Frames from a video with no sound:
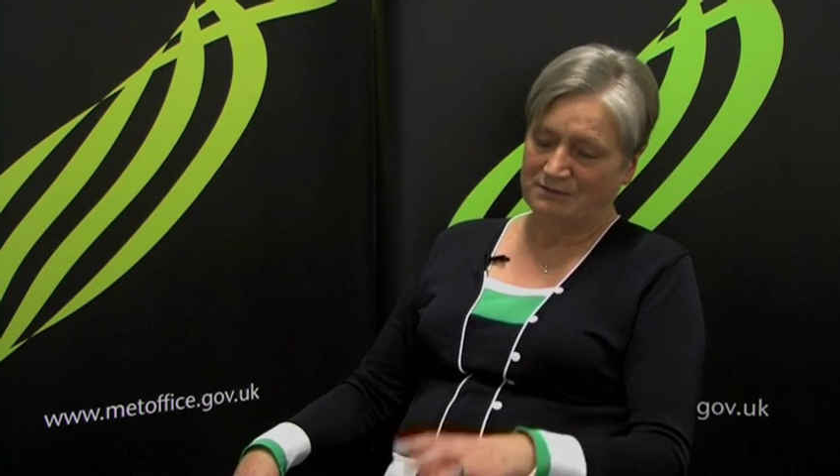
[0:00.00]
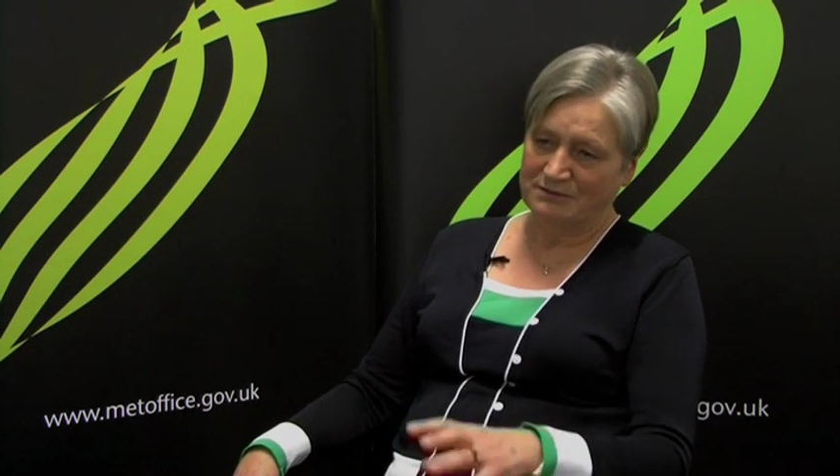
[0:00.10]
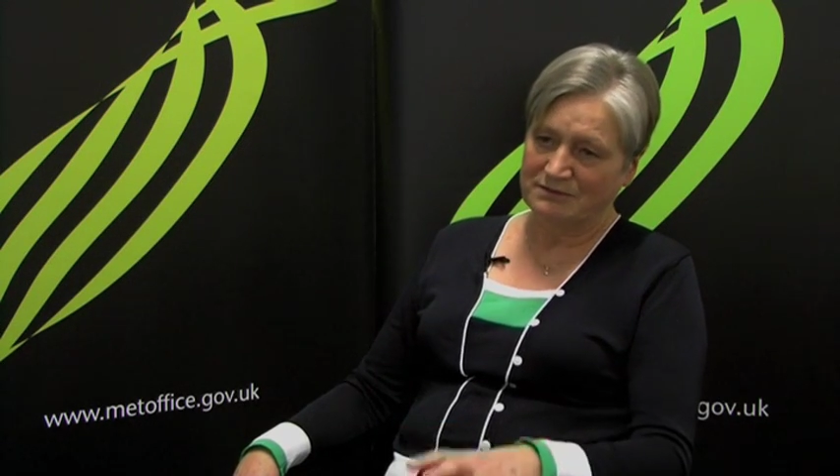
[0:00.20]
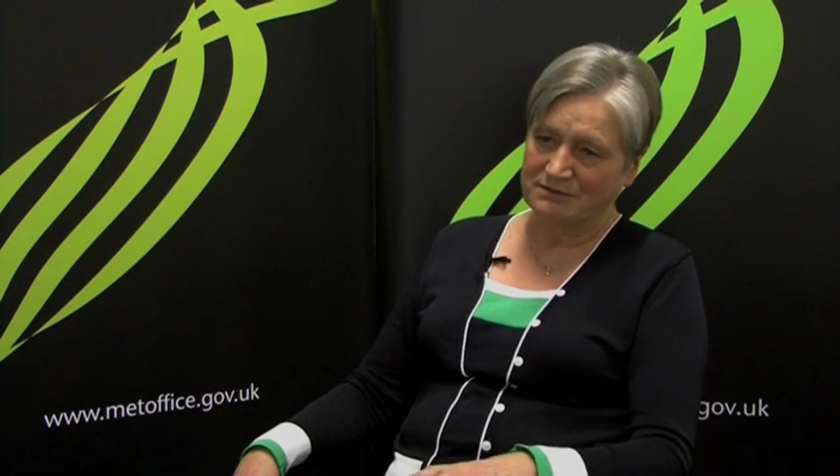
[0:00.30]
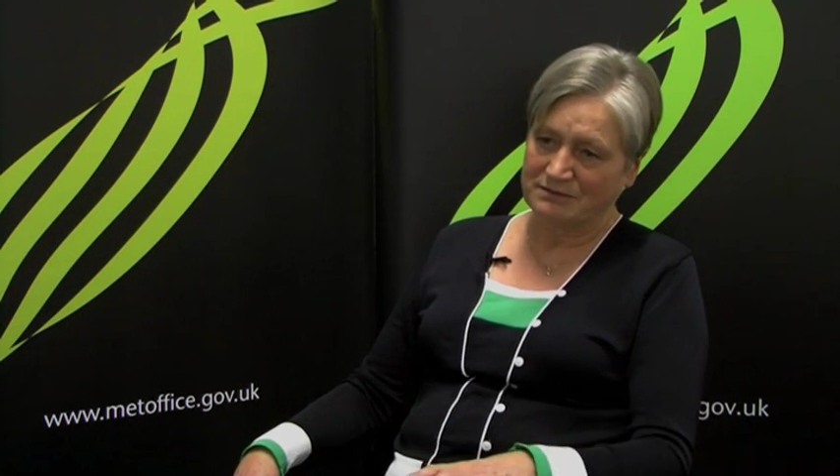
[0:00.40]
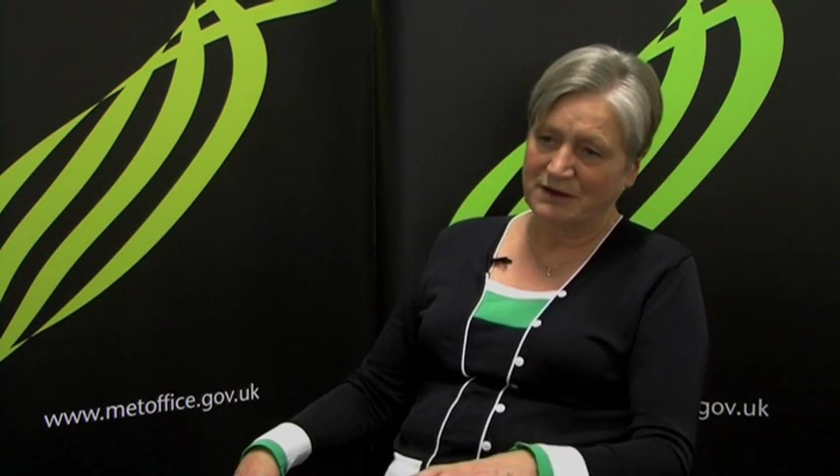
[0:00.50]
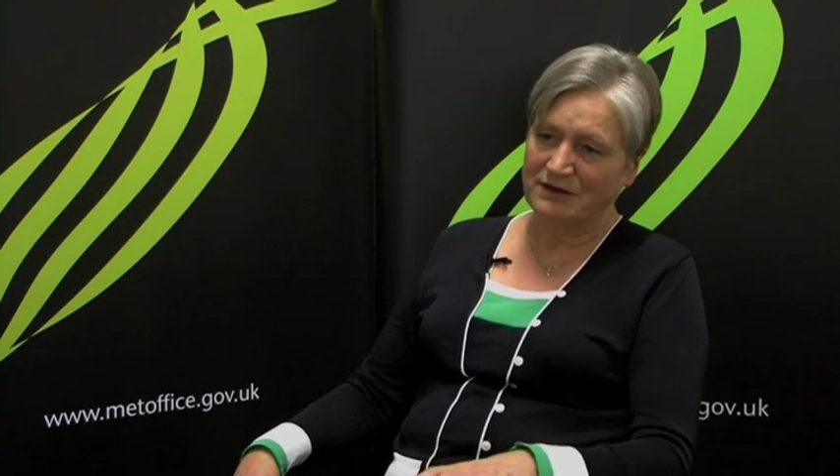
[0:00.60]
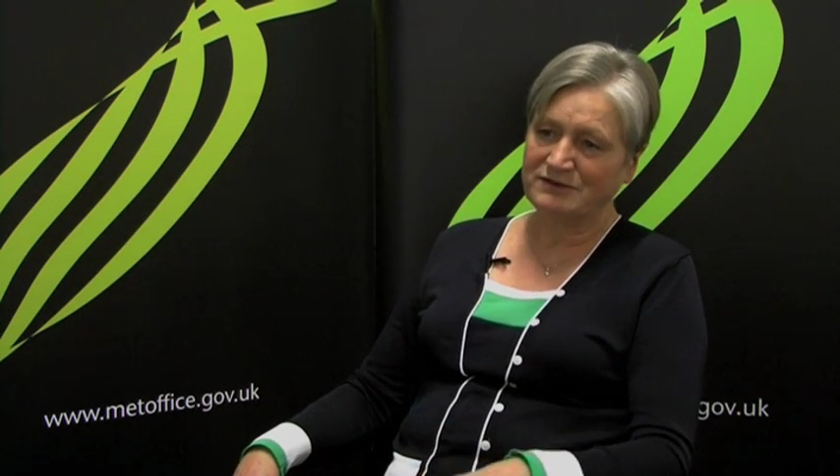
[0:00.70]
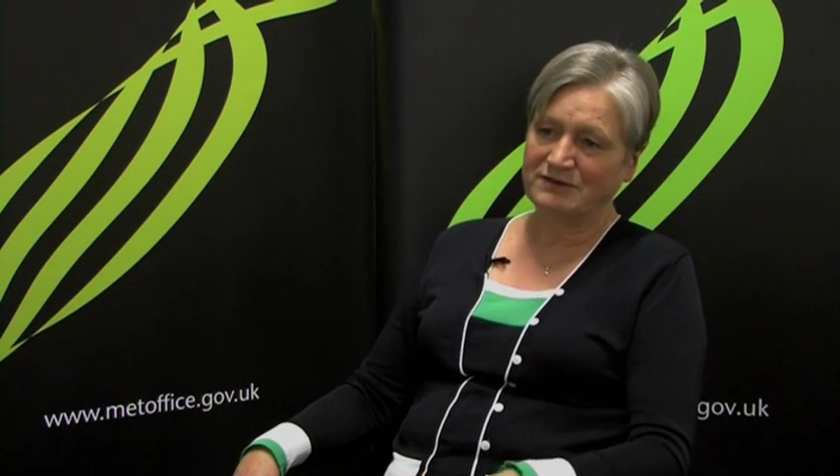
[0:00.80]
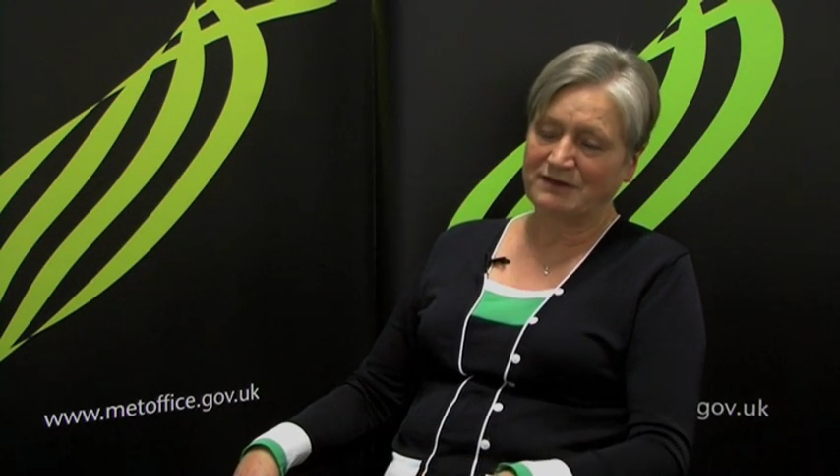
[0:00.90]

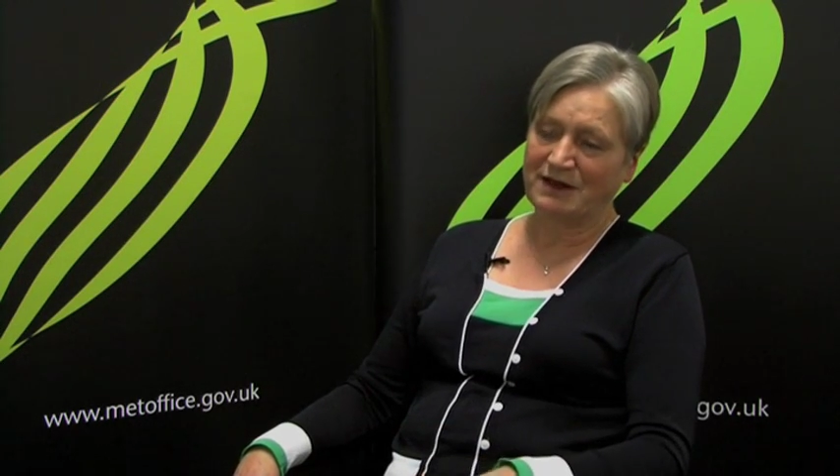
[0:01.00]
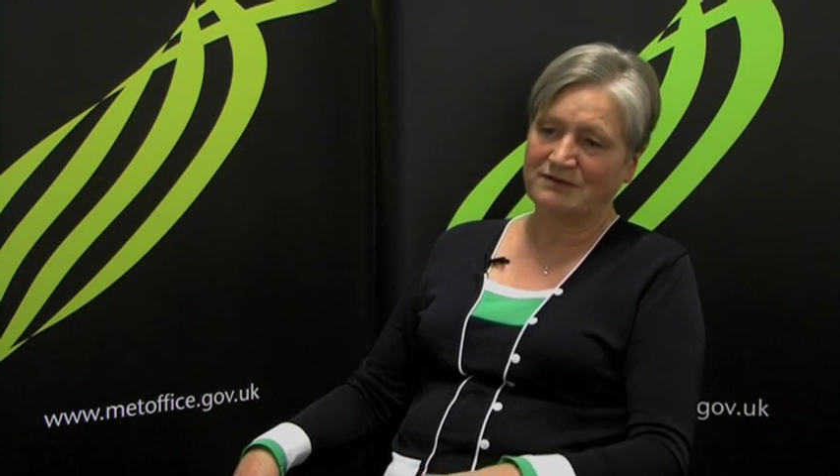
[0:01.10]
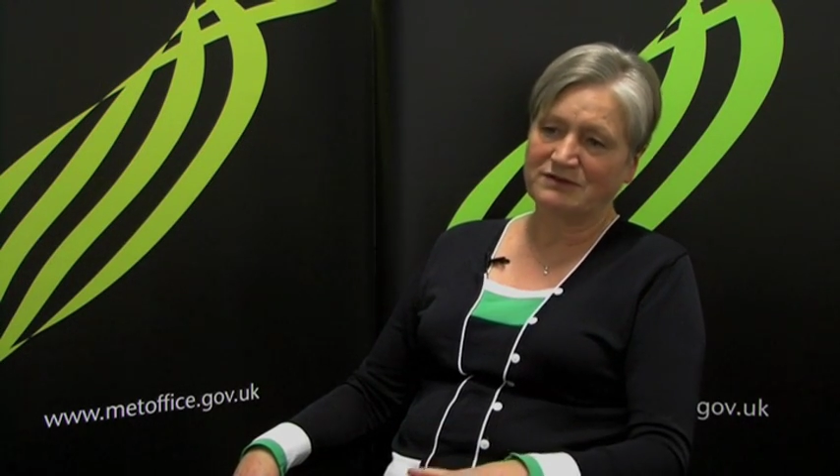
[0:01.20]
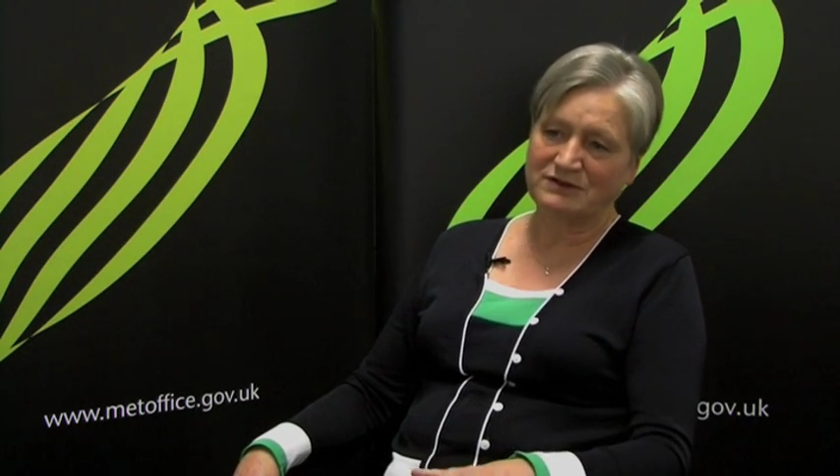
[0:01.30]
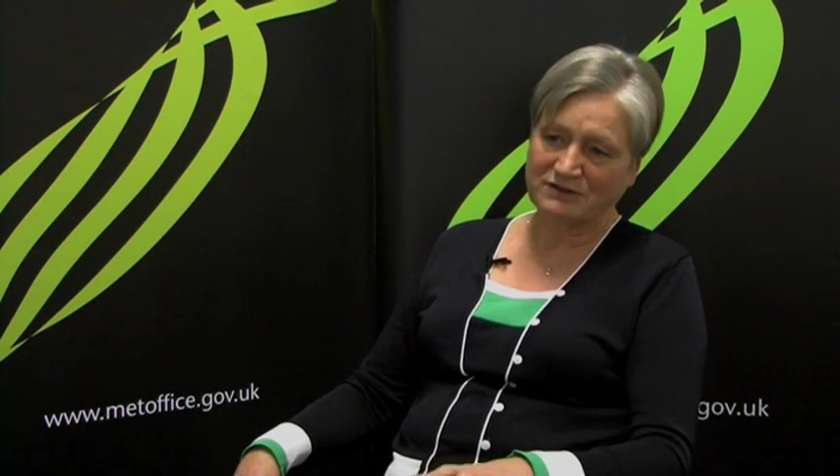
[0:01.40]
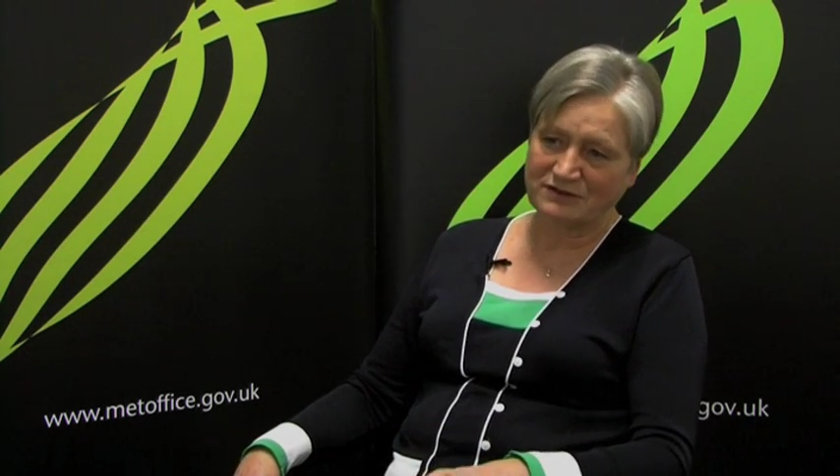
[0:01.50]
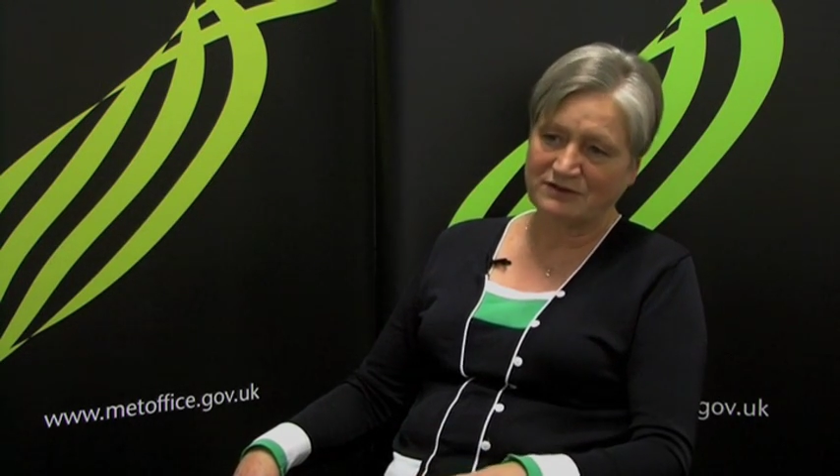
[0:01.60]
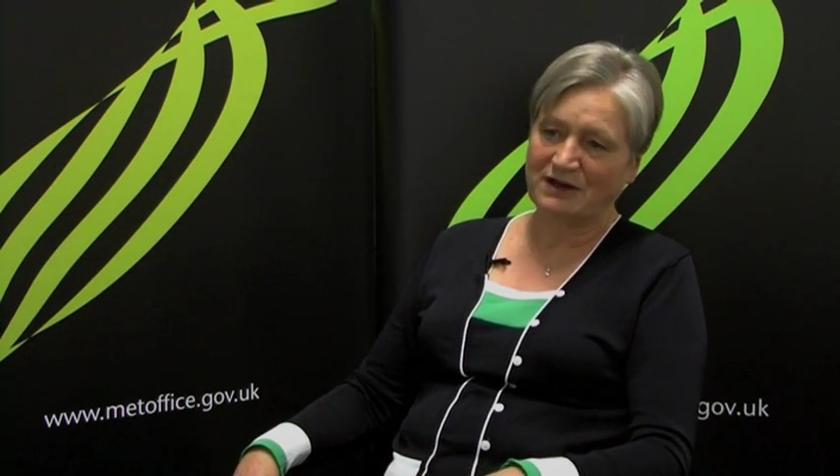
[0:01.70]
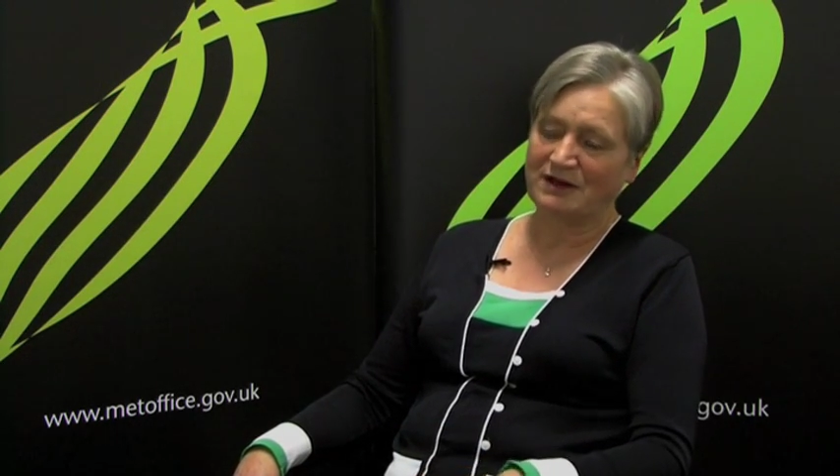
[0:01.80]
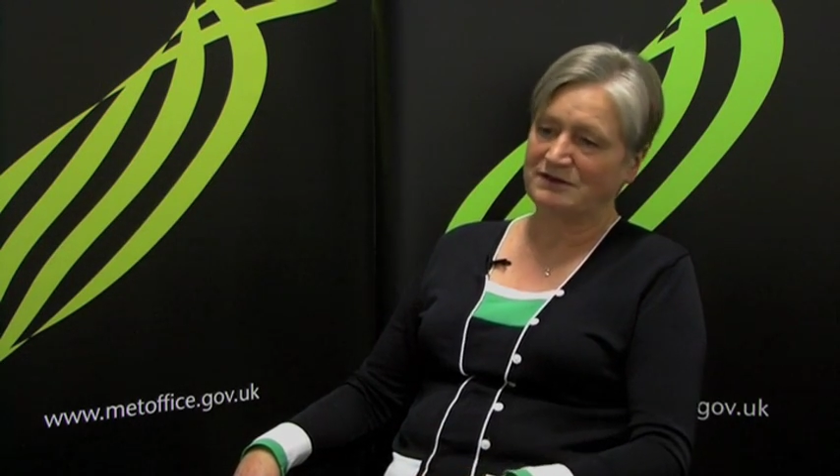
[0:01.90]
Most of the evidence
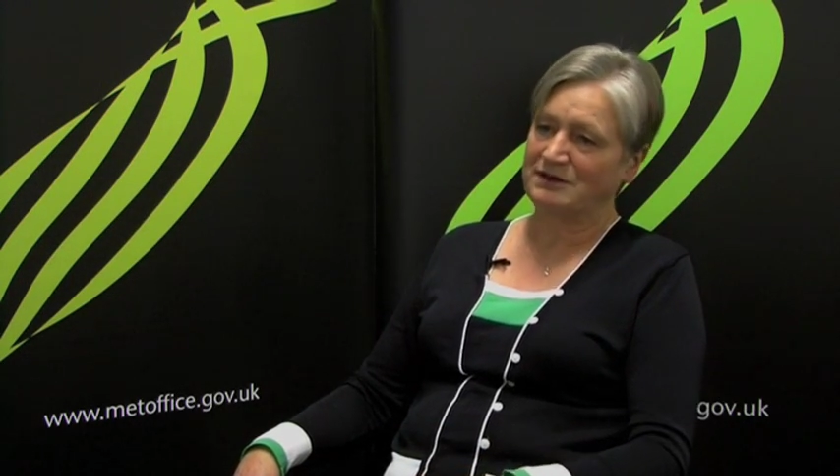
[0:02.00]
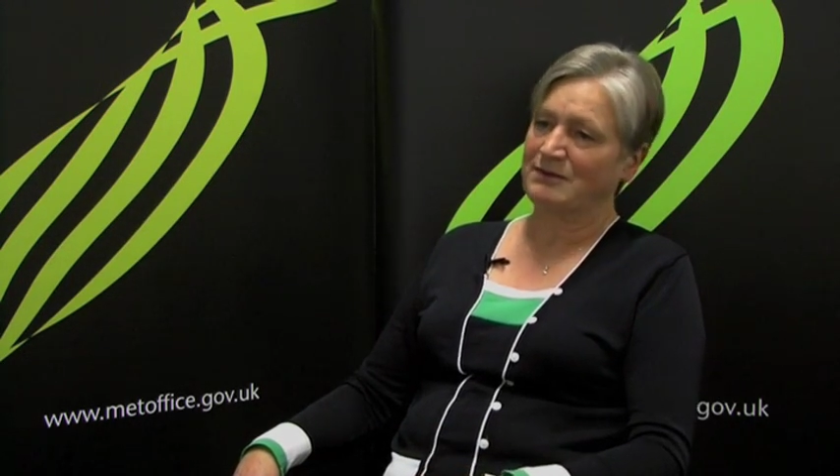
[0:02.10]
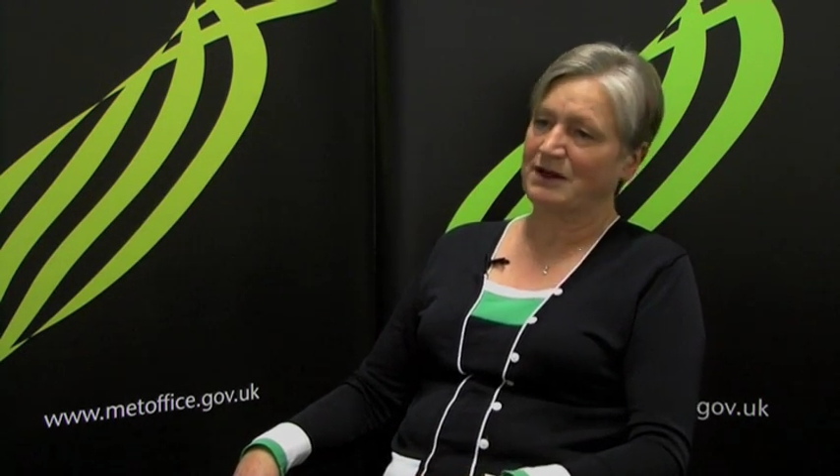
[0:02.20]
suggests there